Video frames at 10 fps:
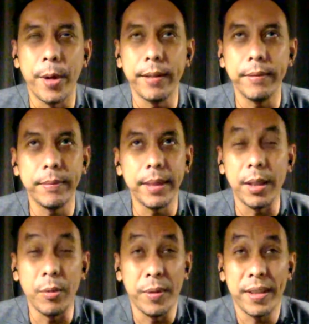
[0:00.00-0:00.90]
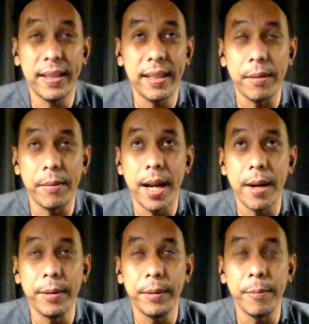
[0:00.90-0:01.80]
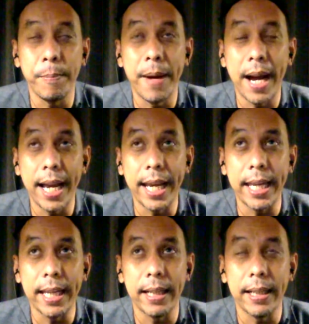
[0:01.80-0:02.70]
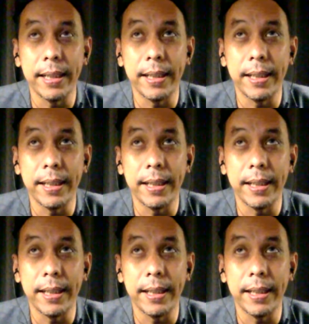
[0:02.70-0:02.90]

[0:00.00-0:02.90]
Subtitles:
When it was around my